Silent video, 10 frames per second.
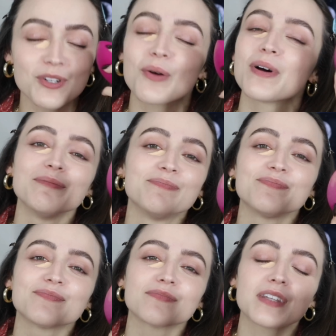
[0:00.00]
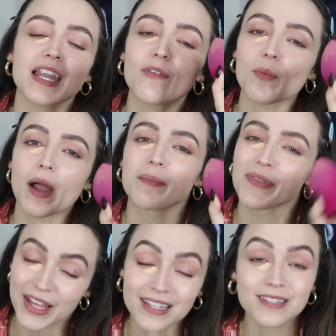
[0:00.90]
You know what? Never mind,
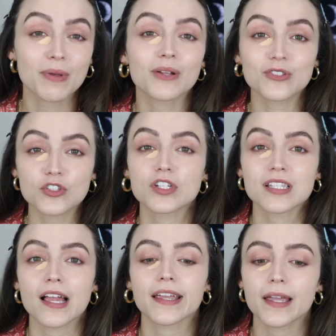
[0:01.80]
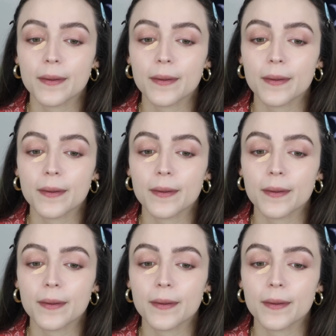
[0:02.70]
but that smelled just like